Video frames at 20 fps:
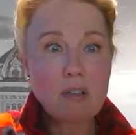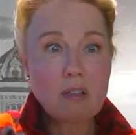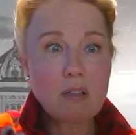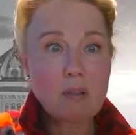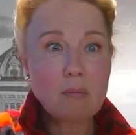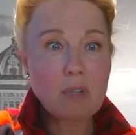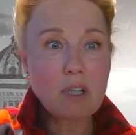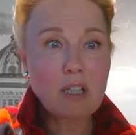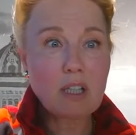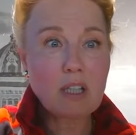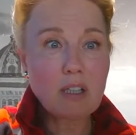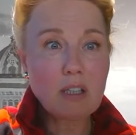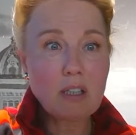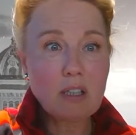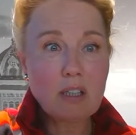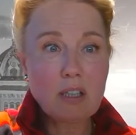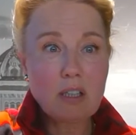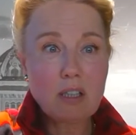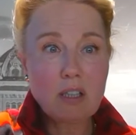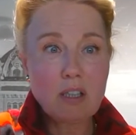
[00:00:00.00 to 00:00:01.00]
I'm
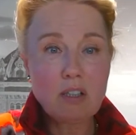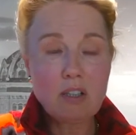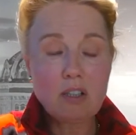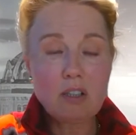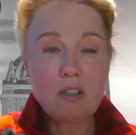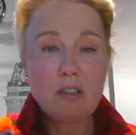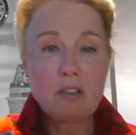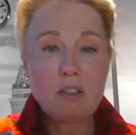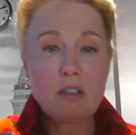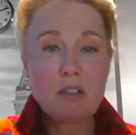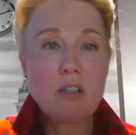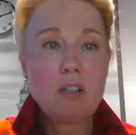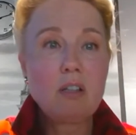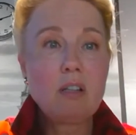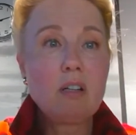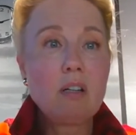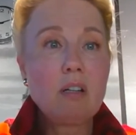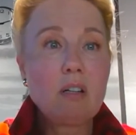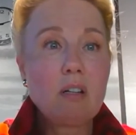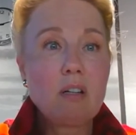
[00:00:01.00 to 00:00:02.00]
clicking here.
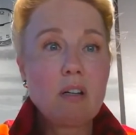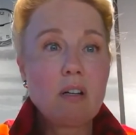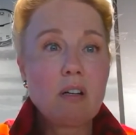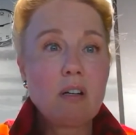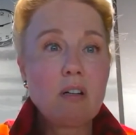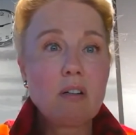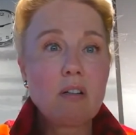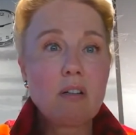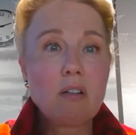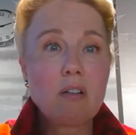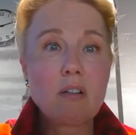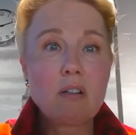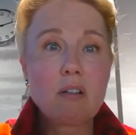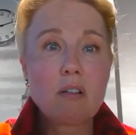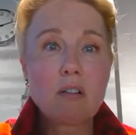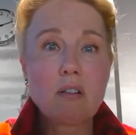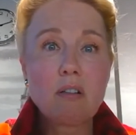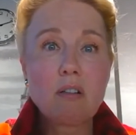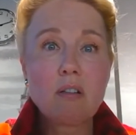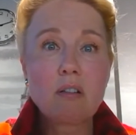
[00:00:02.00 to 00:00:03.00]
Hold
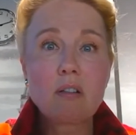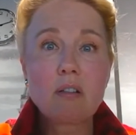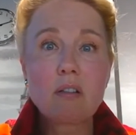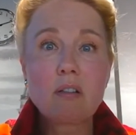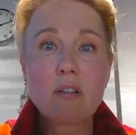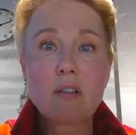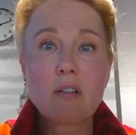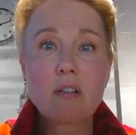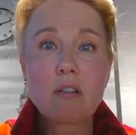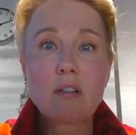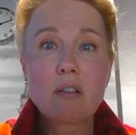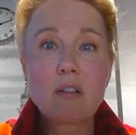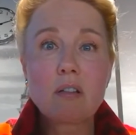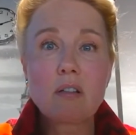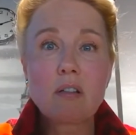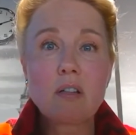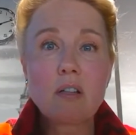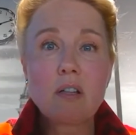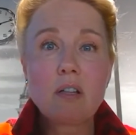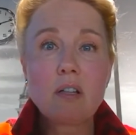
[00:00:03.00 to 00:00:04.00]
on.
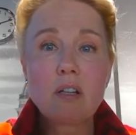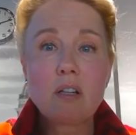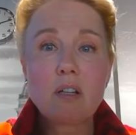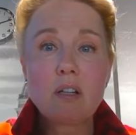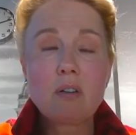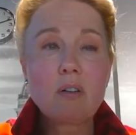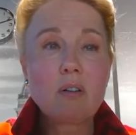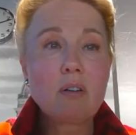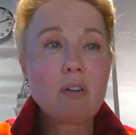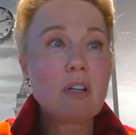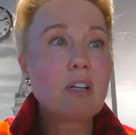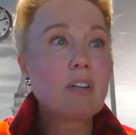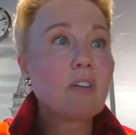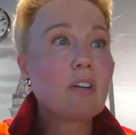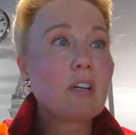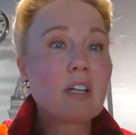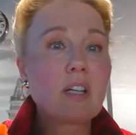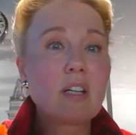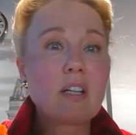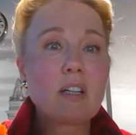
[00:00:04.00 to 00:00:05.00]
Where do
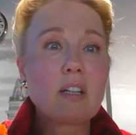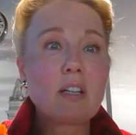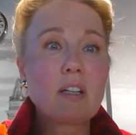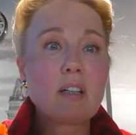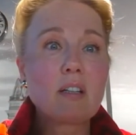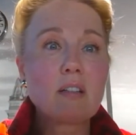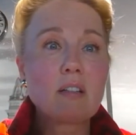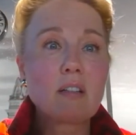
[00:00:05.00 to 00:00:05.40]
I click?